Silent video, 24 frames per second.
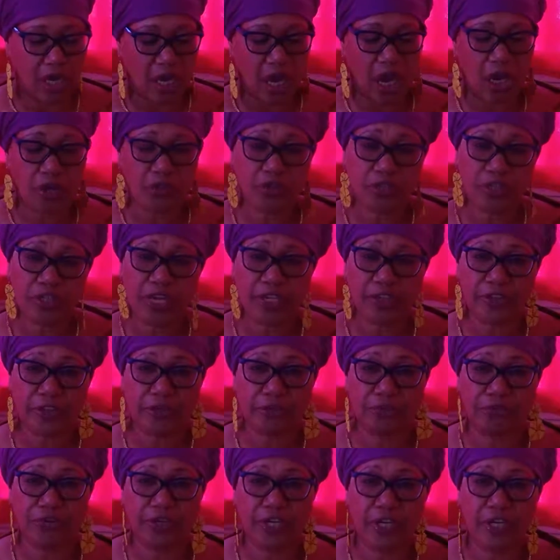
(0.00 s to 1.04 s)
I also take the
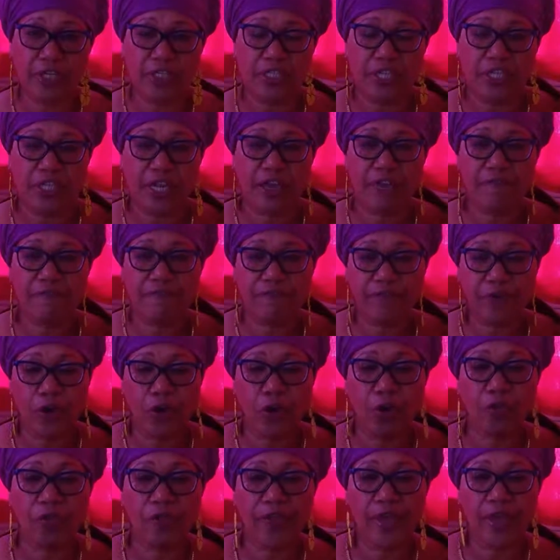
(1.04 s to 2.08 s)
greens and I
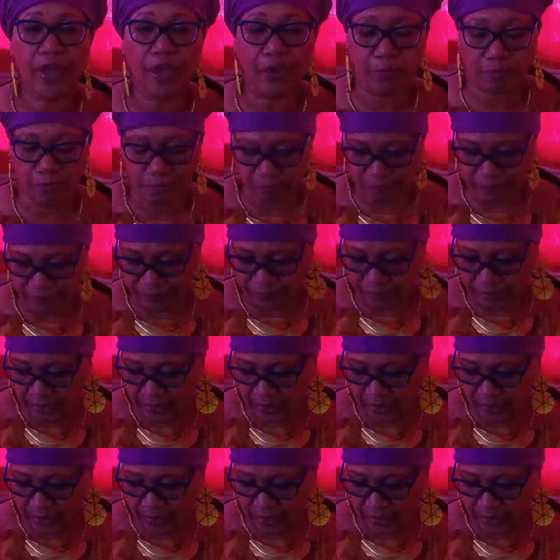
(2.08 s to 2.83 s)
fold them